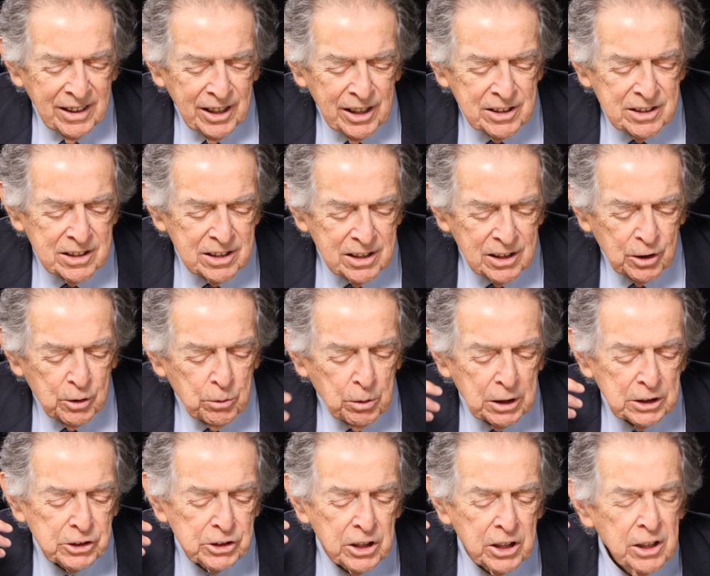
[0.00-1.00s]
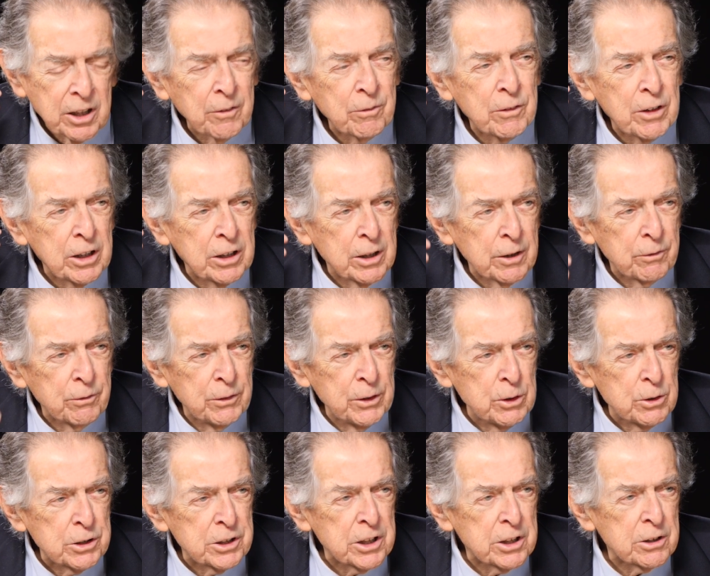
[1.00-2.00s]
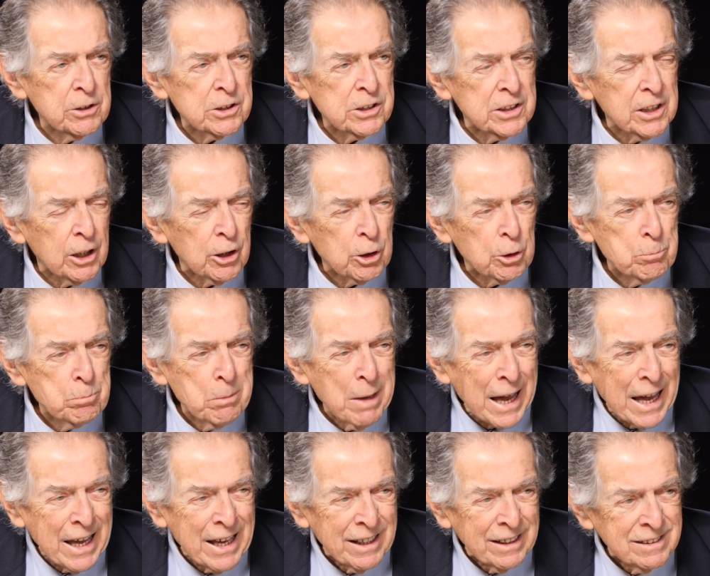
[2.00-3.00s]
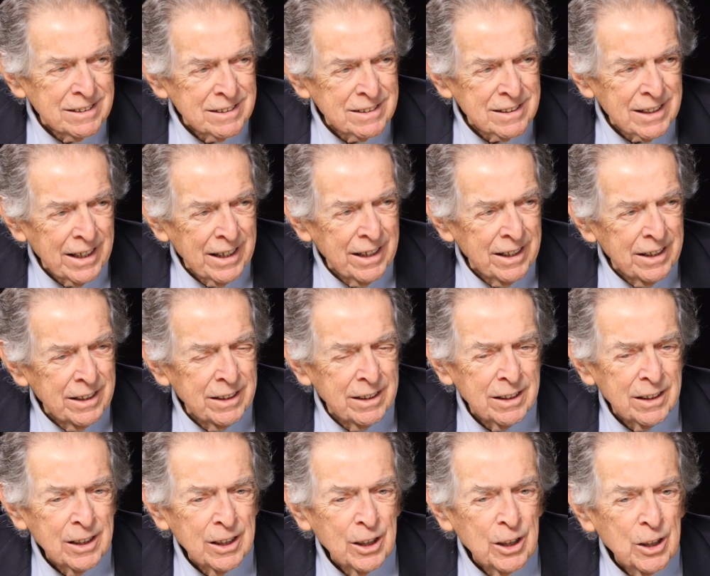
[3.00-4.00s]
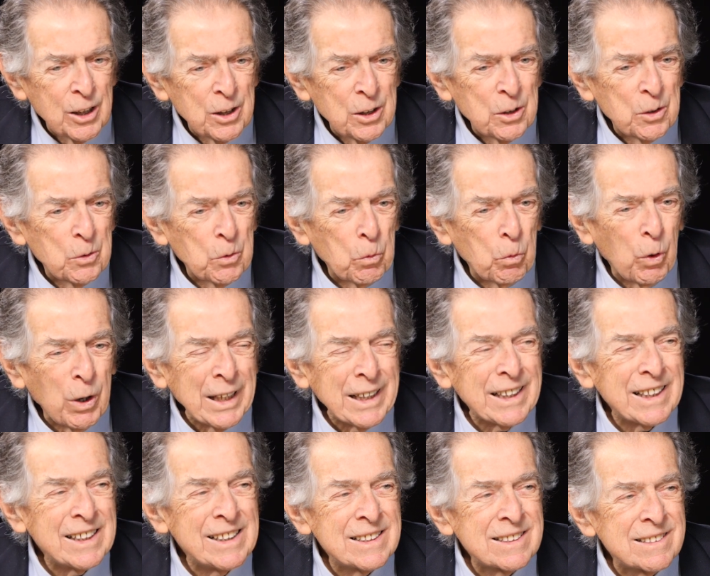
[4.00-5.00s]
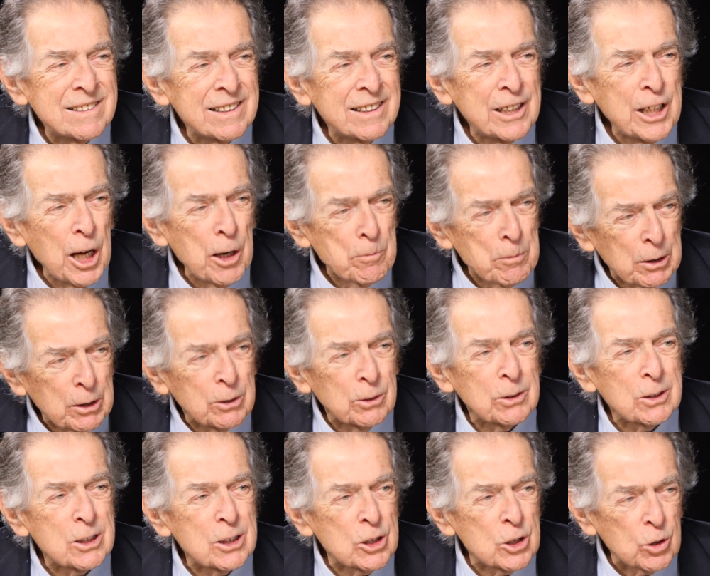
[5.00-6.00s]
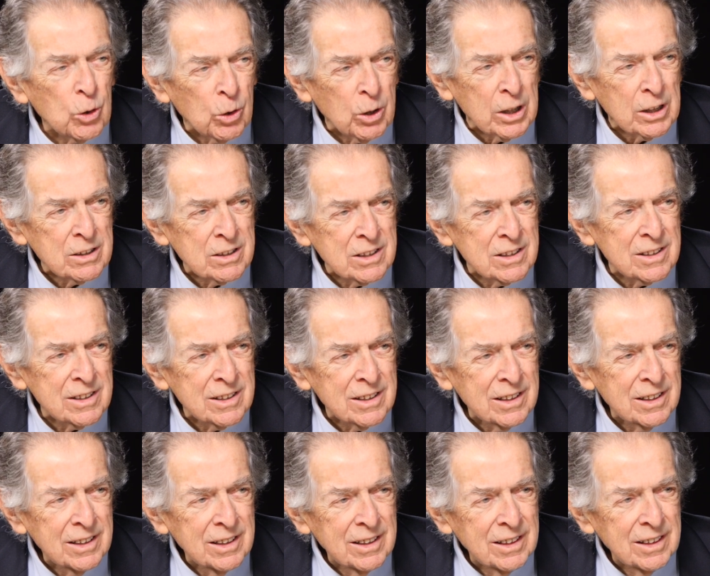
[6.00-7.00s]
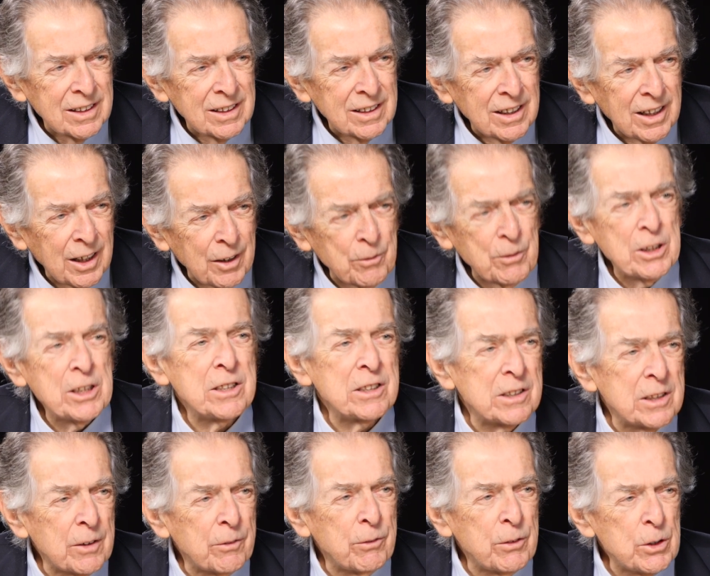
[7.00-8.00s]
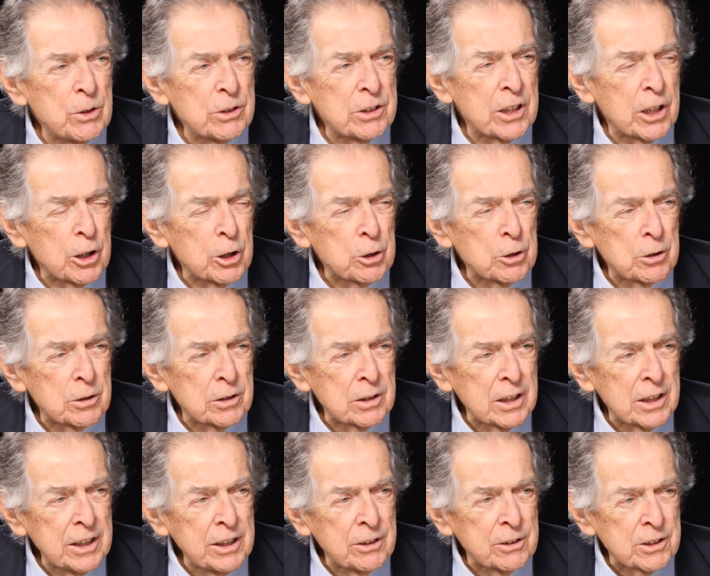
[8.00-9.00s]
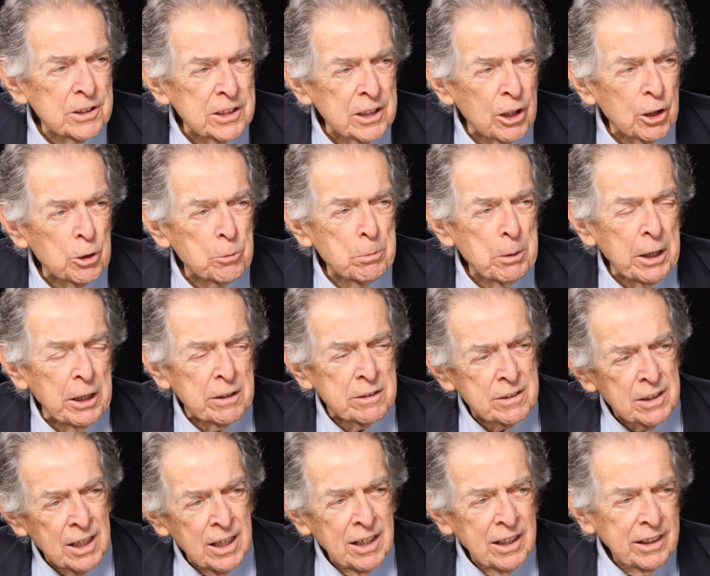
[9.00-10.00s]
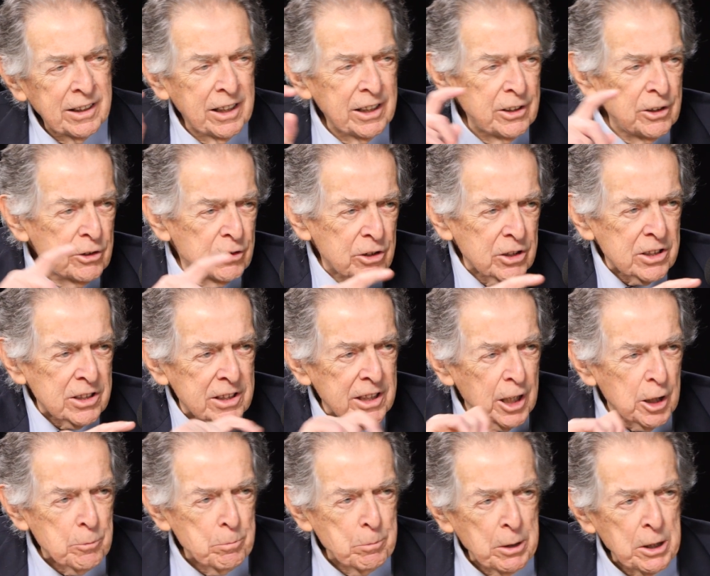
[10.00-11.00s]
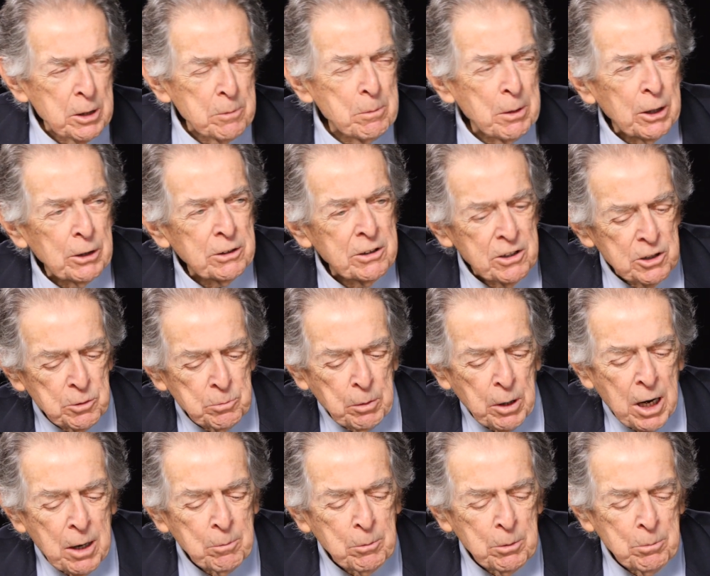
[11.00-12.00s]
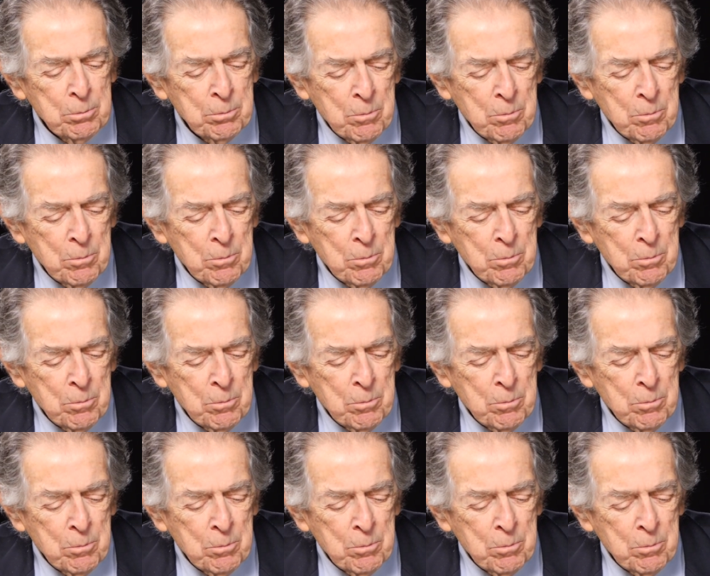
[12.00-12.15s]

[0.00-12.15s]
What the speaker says: It's the question of the diffuse interstellar bands and what is the chemical source of these diffuse interstellar bands. Can you just say a bit about this problem?